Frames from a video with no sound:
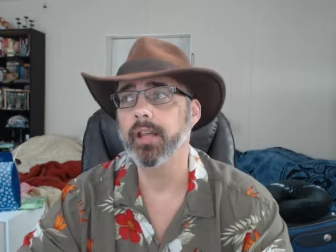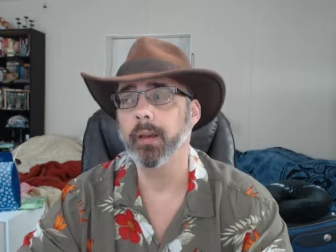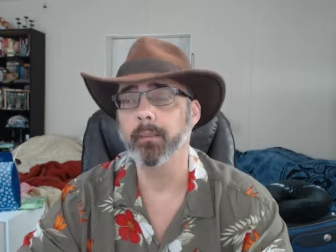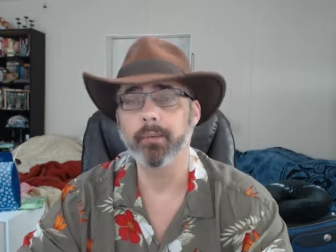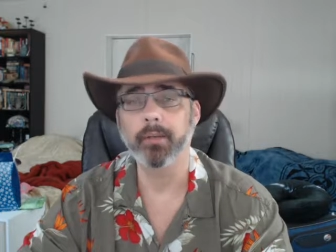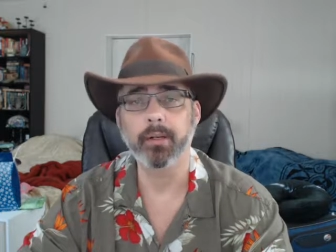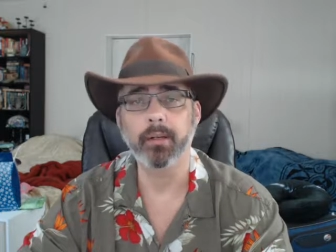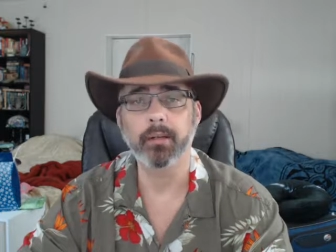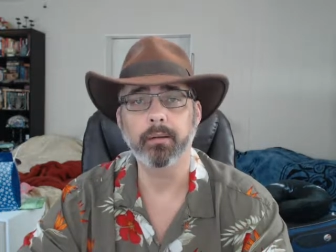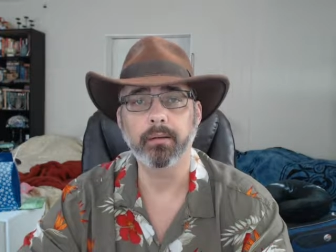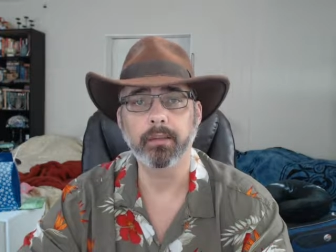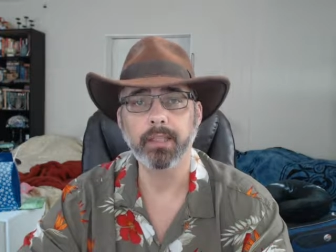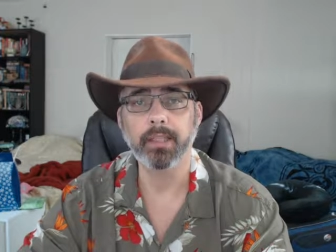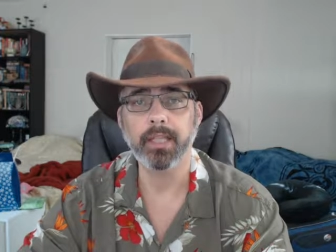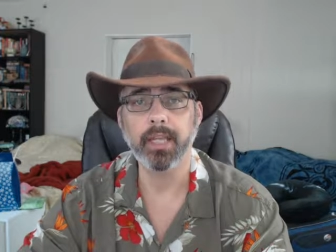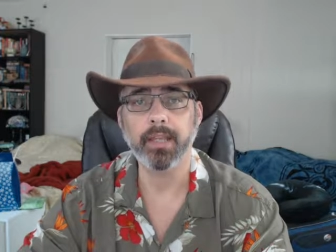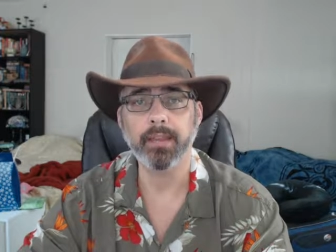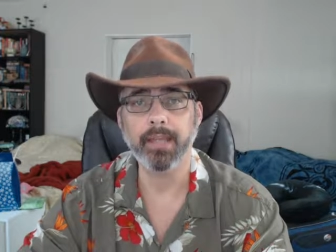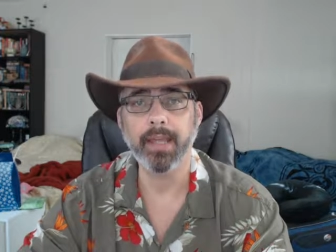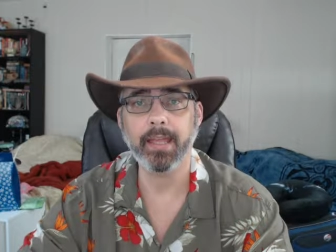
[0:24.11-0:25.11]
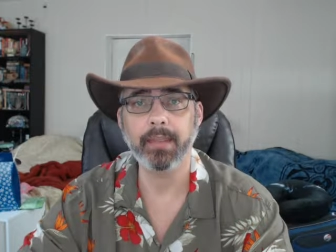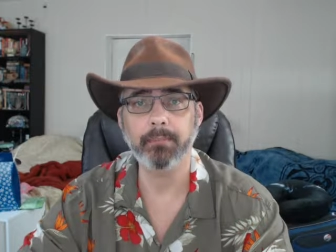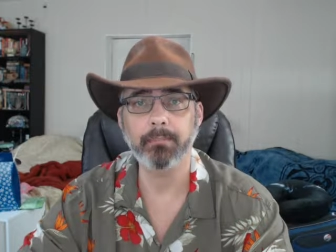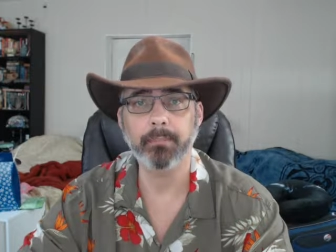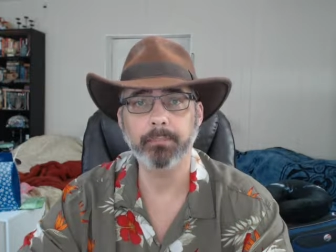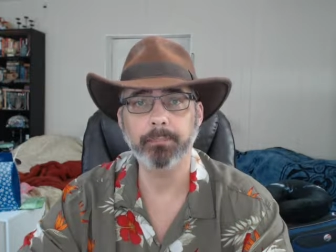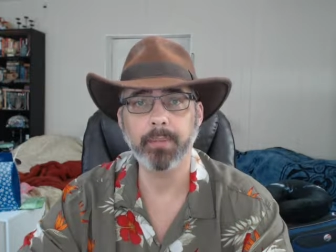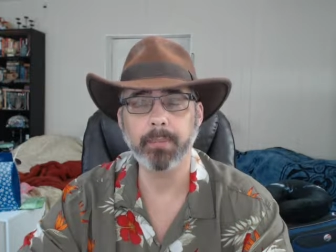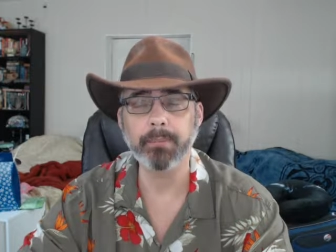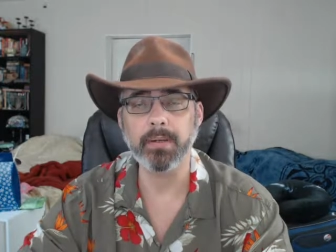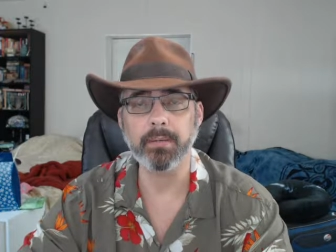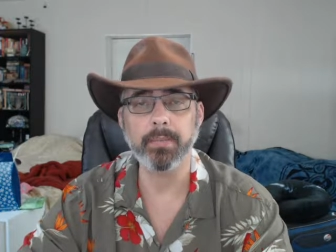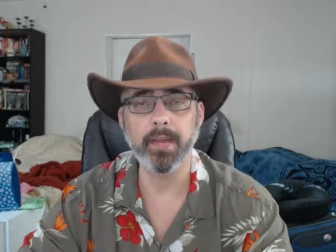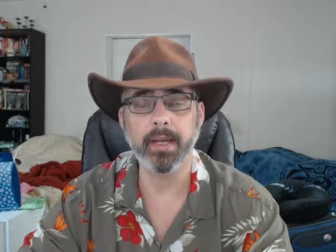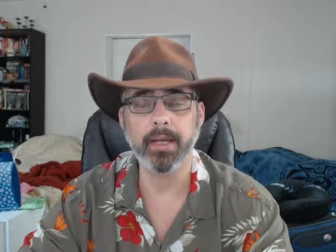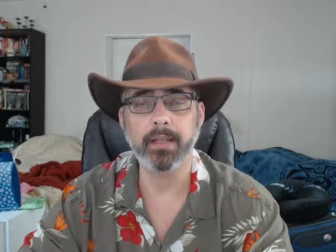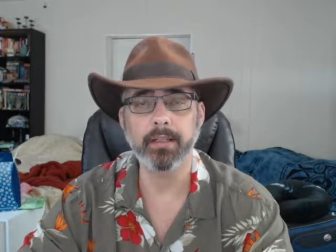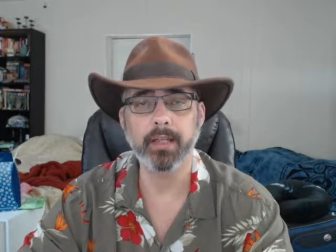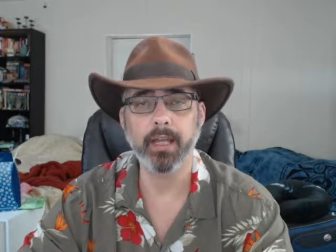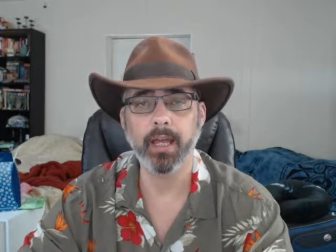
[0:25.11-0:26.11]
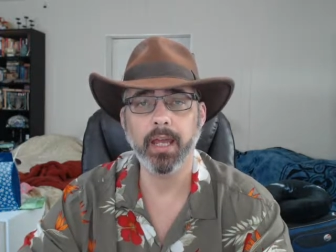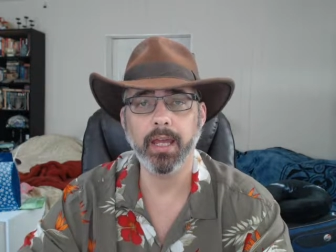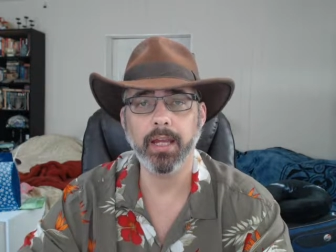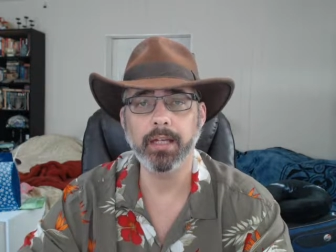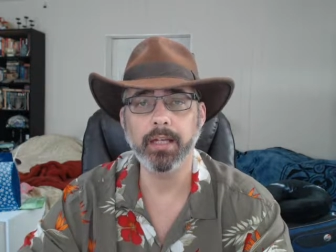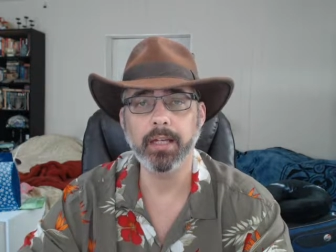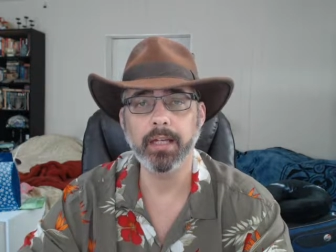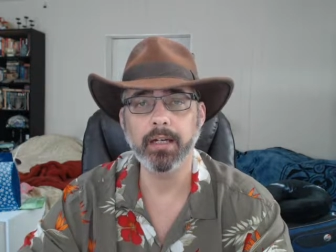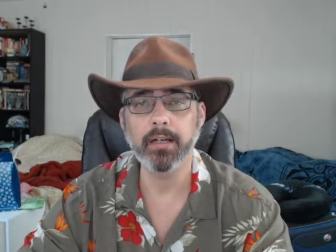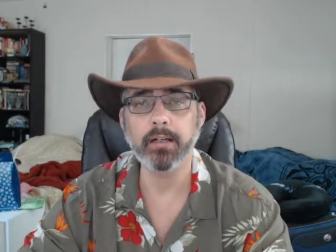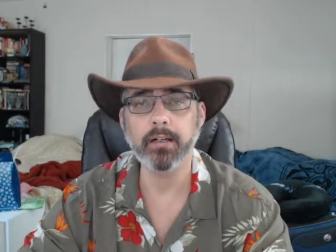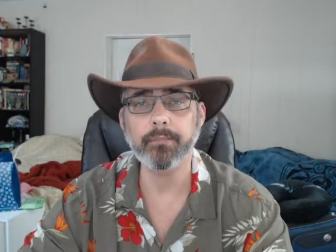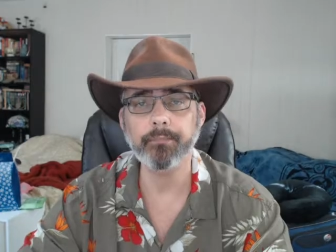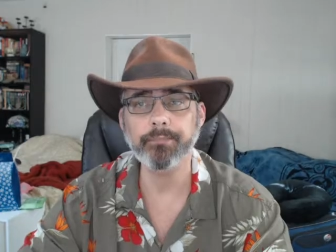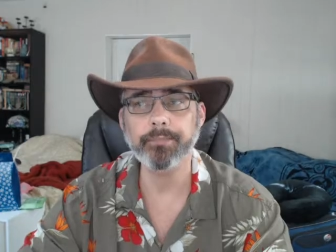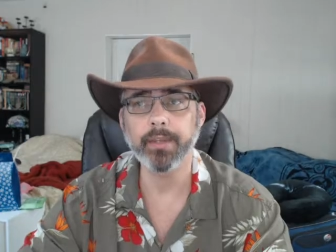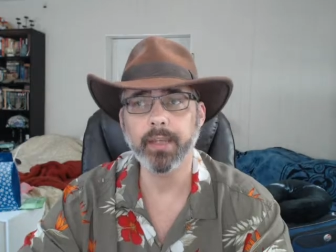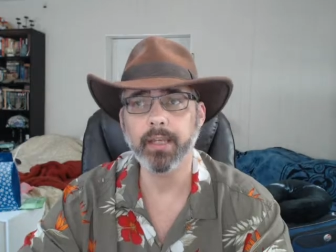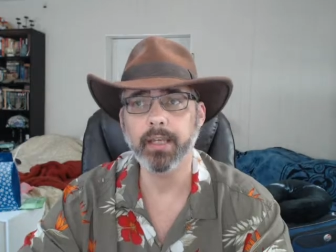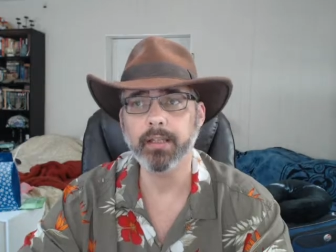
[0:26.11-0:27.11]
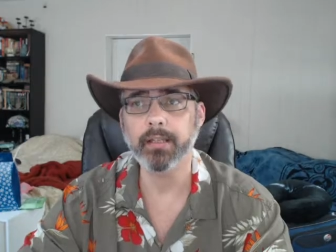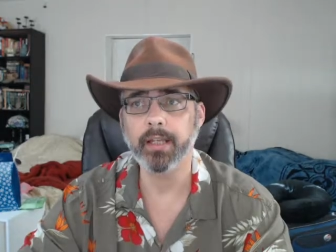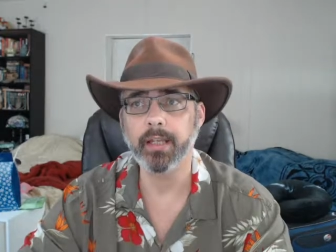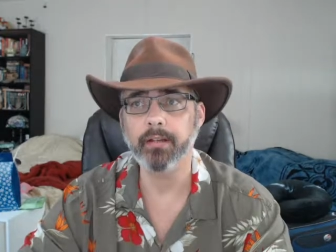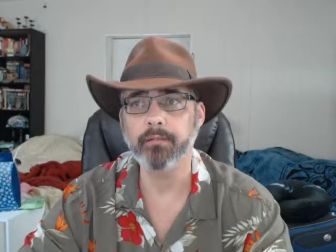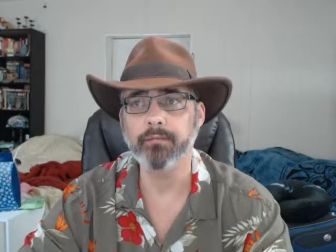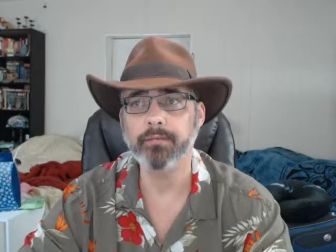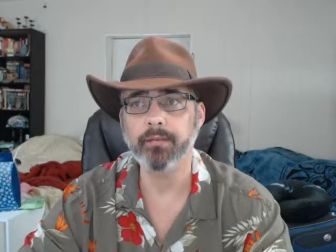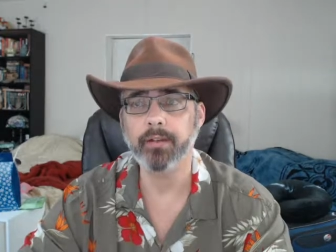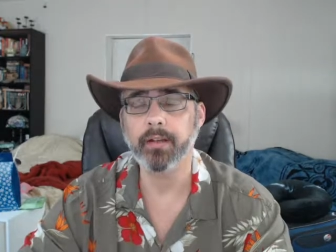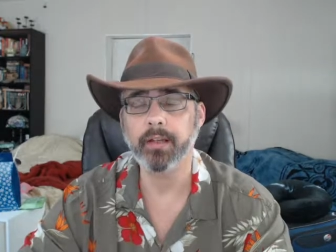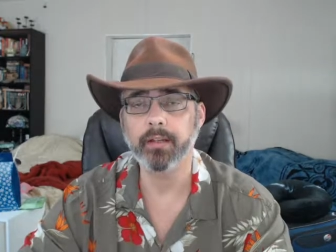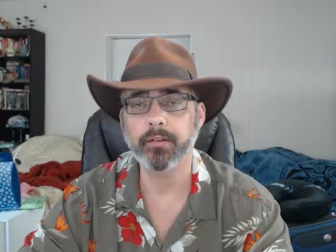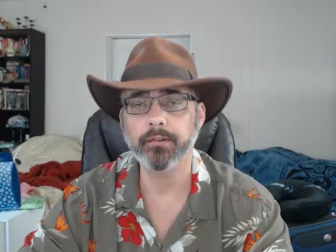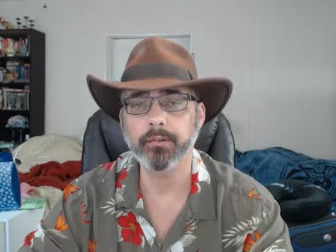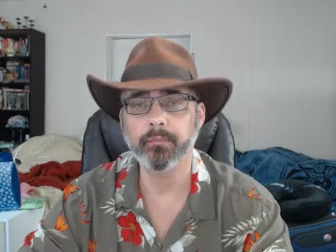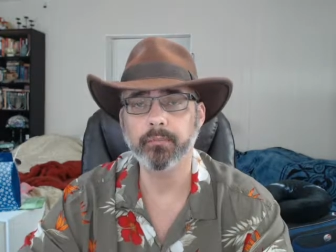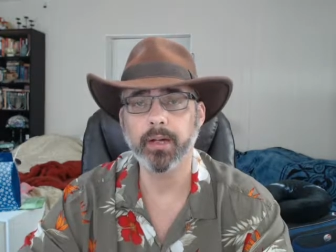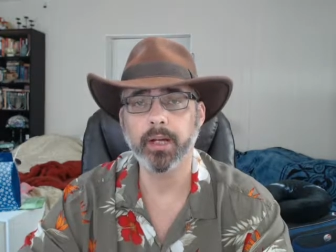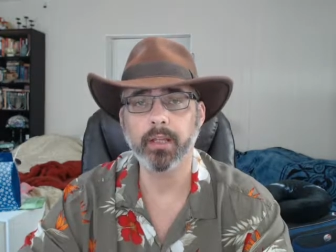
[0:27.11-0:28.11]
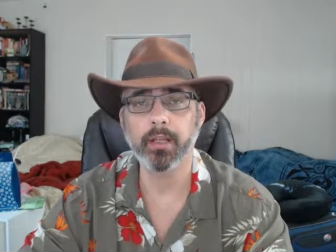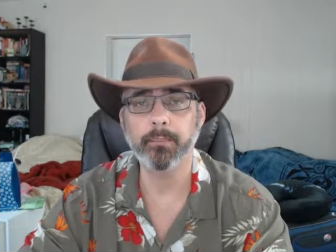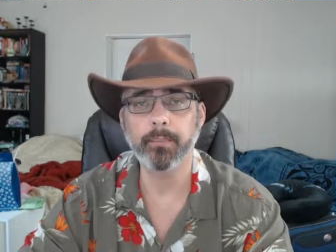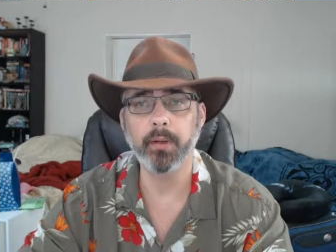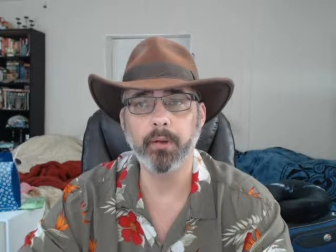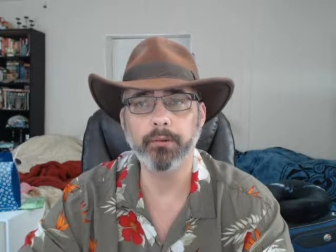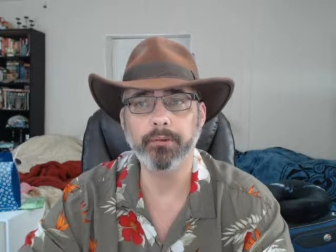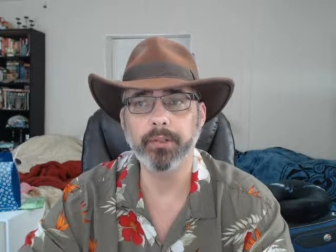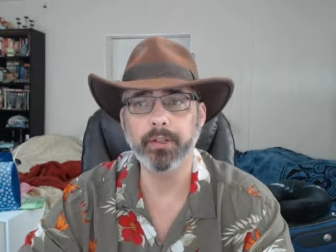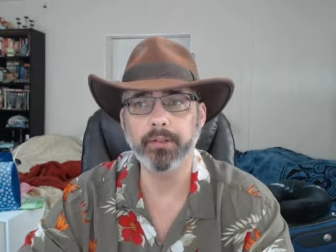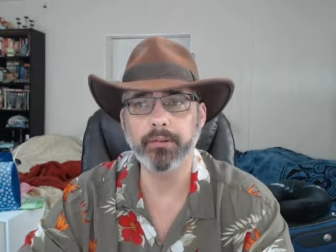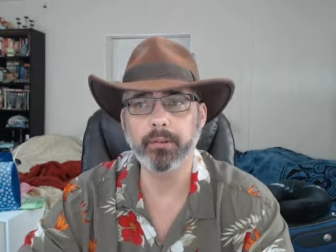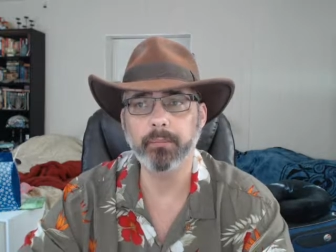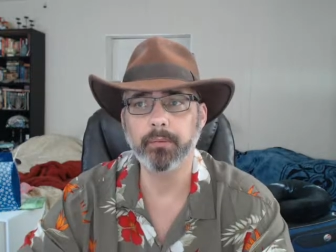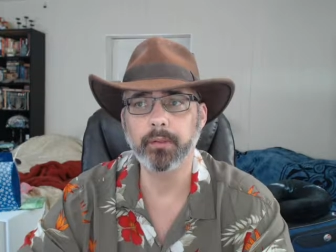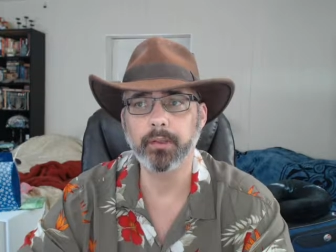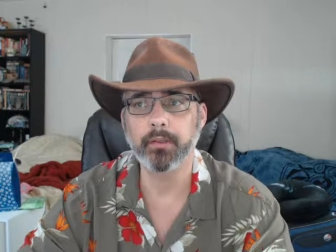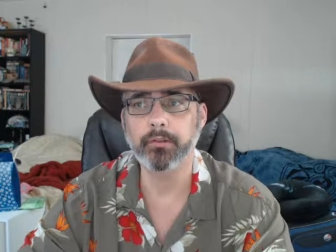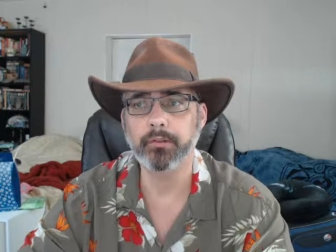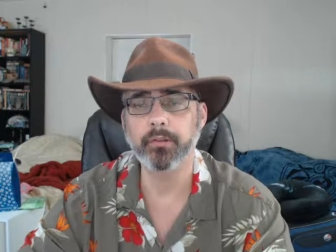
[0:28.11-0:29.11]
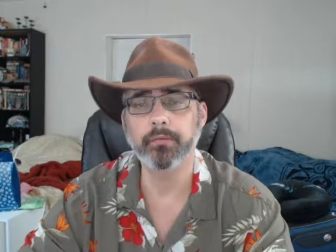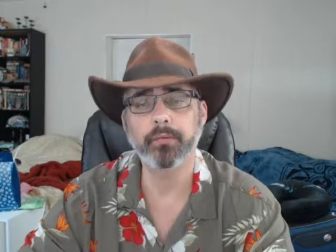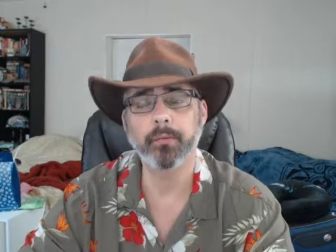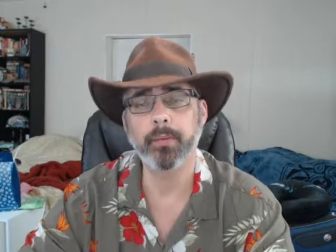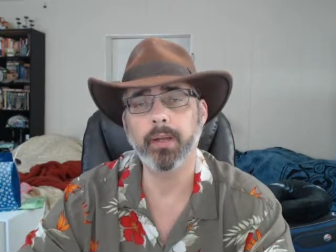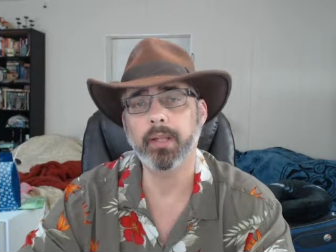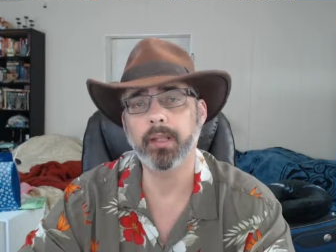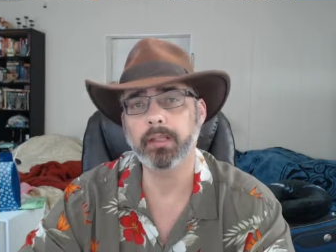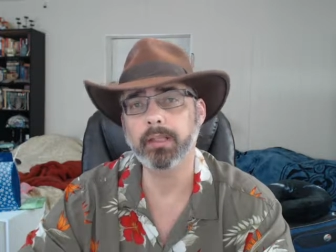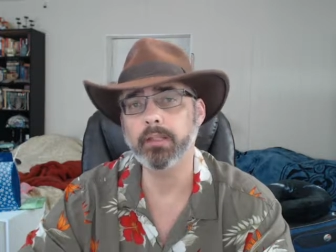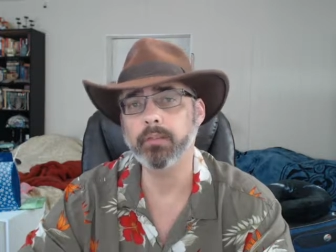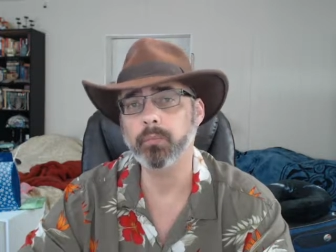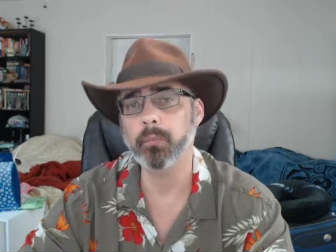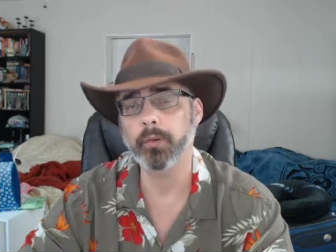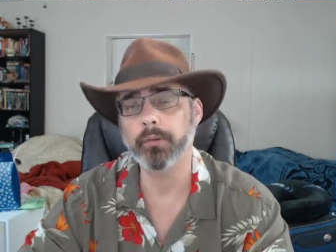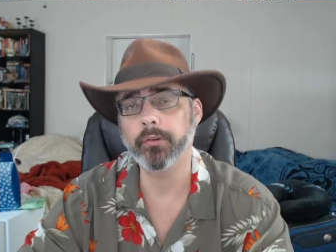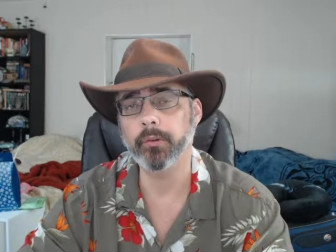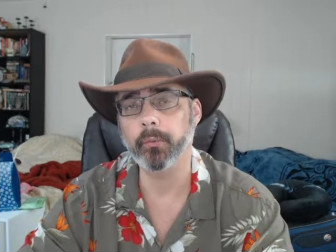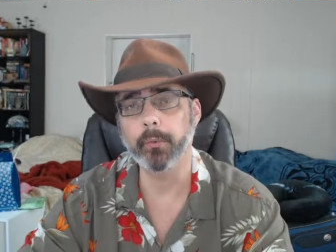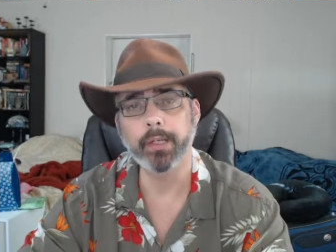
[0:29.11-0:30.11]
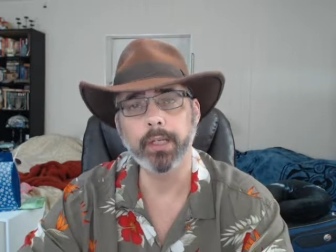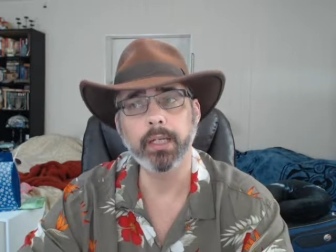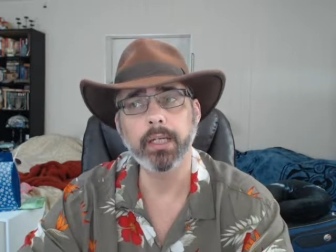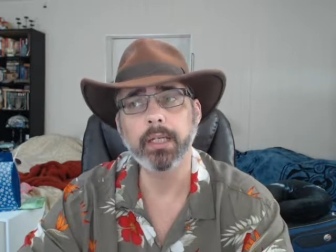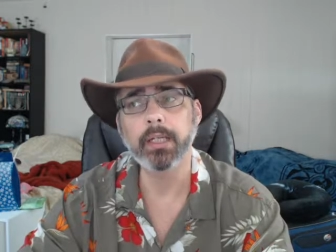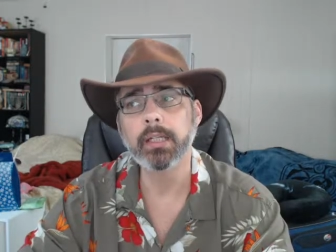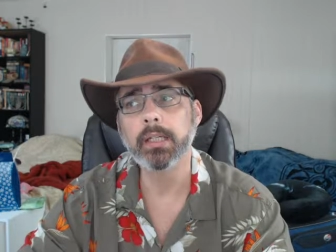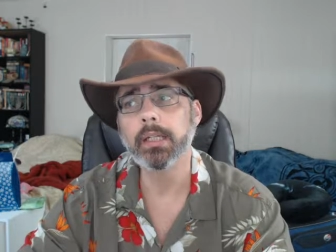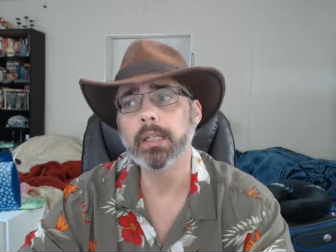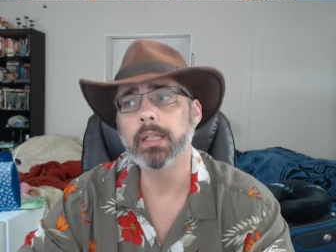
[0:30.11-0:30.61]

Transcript: I'm going to kick that puppy back into high gear and have uh, some regular postings. I'm going to shoot for about at least once a week